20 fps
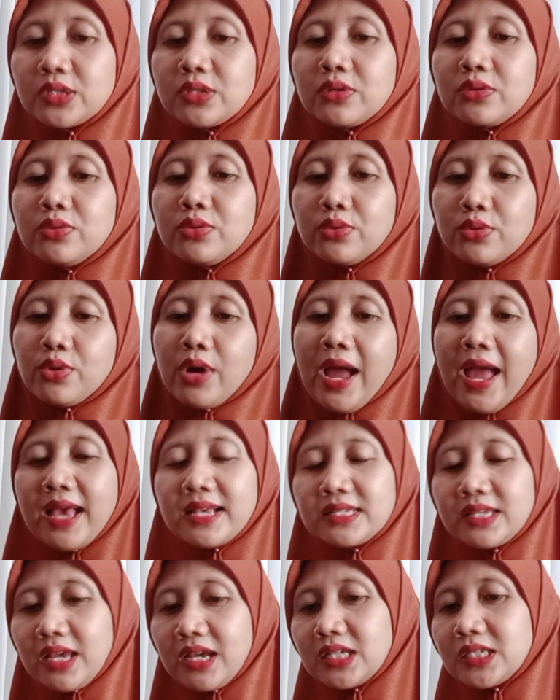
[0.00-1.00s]
who has
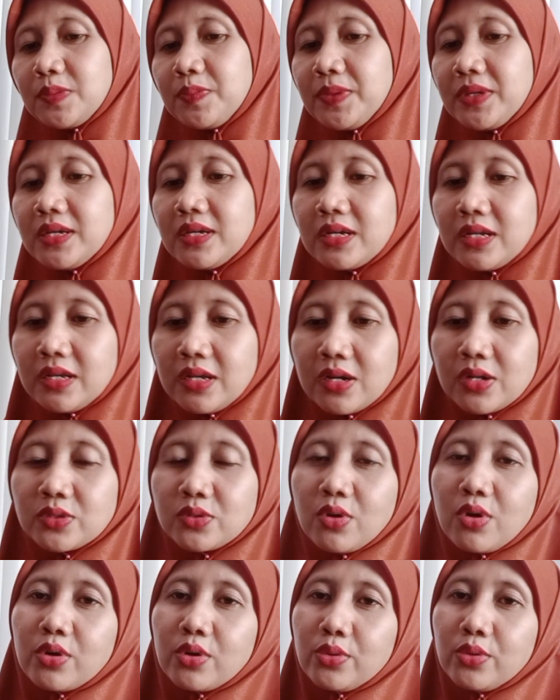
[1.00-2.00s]
experience
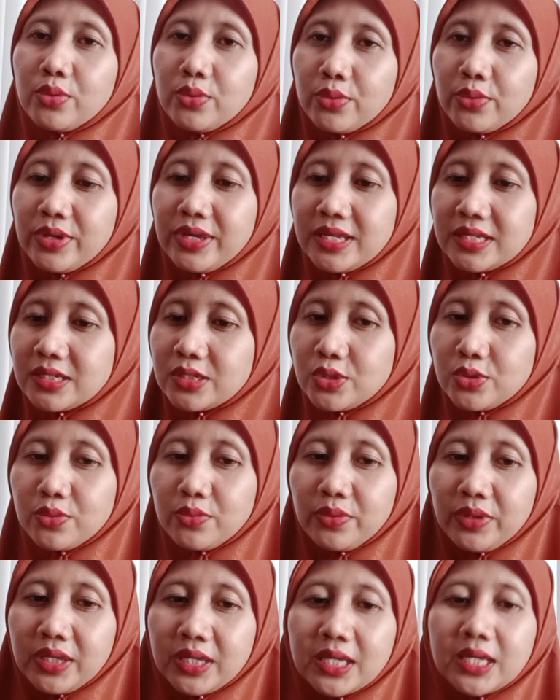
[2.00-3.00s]
or who is
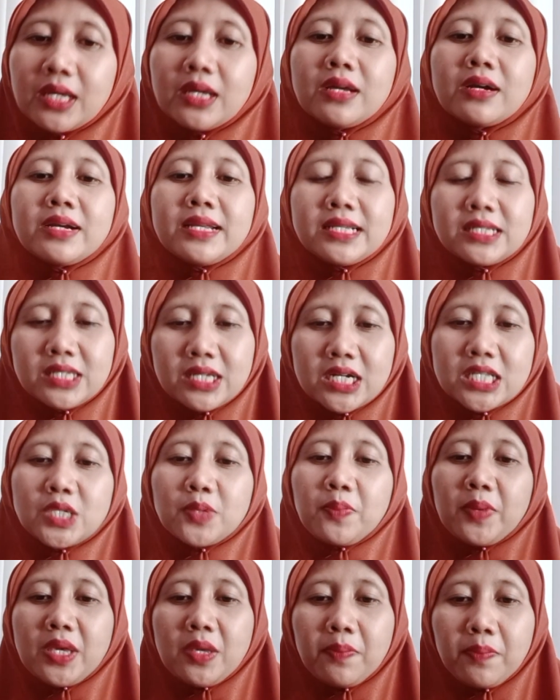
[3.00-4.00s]
doing a research
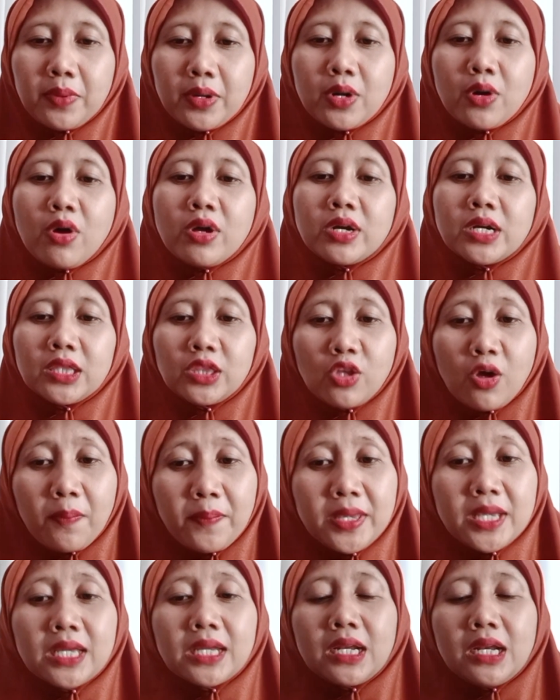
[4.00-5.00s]
paper on a topic
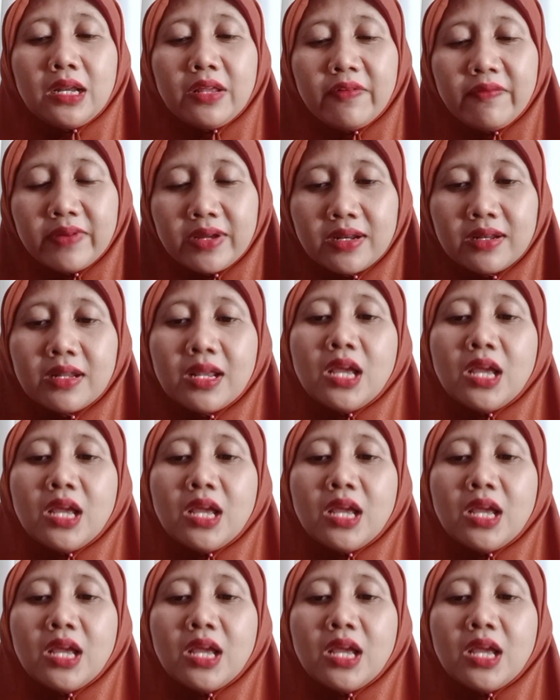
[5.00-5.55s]
relevant